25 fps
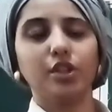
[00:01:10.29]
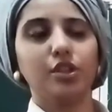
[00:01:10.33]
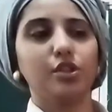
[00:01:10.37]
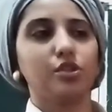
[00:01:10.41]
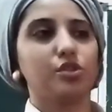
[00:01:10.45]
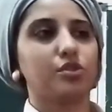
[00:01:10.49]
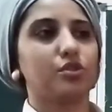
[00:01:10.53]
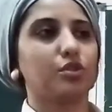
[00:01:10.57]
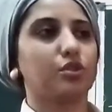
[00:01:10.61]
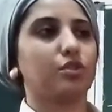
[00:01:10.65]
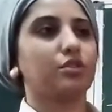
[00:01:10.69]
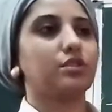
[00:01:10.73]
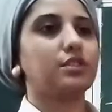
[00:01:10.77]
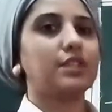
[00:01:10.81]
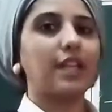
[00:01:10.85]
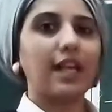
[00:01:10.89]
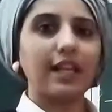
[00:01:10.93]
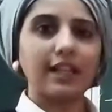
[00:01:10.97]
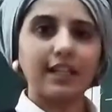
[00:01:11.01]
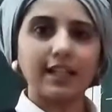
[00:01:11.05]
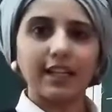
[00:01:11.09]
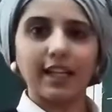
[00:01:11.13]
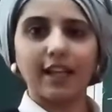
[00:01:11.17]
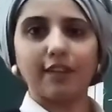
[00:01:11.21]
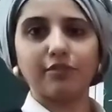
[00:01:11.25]
So
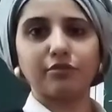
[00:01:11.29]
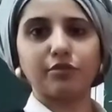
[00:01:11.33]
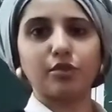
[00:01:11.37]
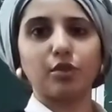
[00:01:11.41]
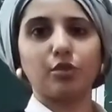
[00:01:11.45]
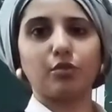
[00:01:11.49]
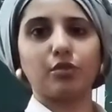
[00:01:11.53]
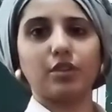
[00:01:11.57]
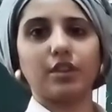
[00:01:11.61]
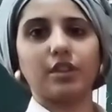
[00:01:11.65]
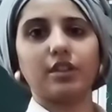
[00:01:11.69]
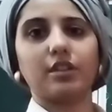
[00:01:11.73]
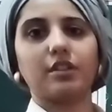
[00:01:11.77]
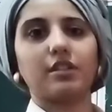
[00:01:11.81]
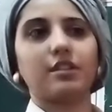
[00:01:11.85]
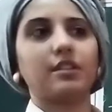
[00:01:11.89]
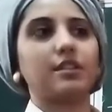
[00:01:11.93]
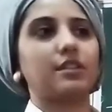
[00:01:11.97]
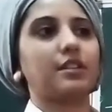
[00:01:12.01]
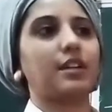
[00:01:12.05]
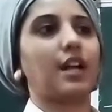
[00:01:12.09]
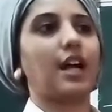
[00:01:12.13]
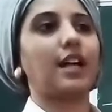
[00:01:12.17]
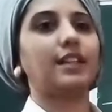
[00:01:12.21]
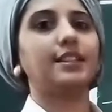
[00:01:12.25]
that leftover,
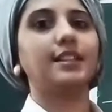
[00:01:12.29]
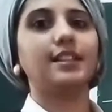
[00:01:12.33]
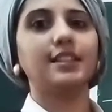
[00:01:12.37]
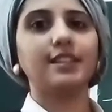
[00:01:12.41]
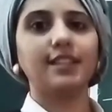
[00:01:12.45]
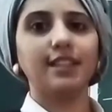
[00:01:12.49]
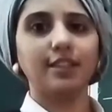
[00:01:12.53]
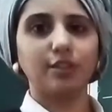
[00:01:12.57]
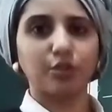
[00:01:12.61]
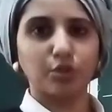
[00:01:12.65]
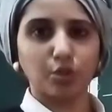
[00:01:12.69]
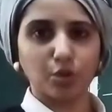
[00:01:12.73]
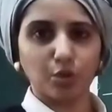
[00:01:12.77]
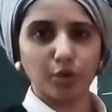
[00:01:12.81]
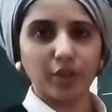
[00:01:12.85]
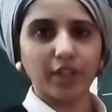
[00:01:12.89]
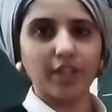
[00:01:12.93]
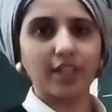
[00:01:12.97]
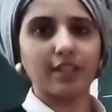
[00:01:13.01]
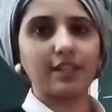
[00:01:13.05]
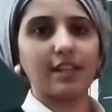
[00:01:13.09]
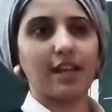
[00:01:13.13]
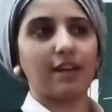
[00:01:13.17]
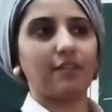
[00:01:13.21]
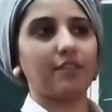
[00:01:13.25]
rather than throwing
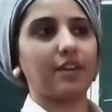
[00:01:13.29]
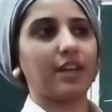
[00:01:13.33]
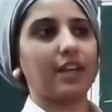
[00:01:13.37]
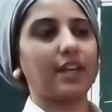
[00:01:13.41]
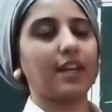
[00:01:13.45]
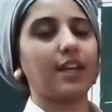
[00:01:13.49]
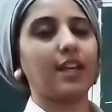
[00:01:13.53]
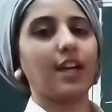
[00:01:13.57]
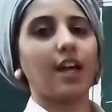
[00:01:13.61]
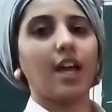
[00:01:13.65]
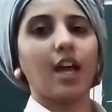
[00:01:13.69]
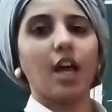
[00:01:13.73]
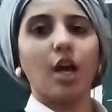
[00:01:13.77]
it away,